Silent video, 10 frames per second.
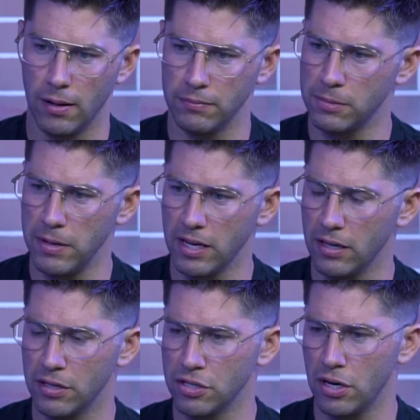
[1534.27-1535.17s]
speaking in
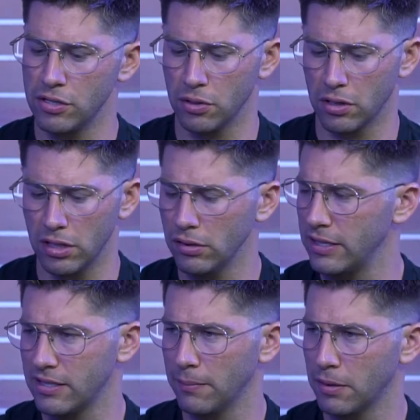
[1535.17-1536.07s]
the church, so clearly
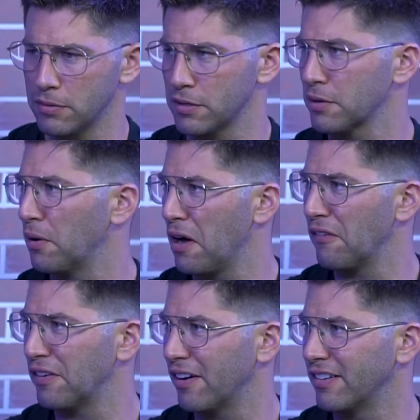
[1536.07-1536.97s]
something was just going off here. And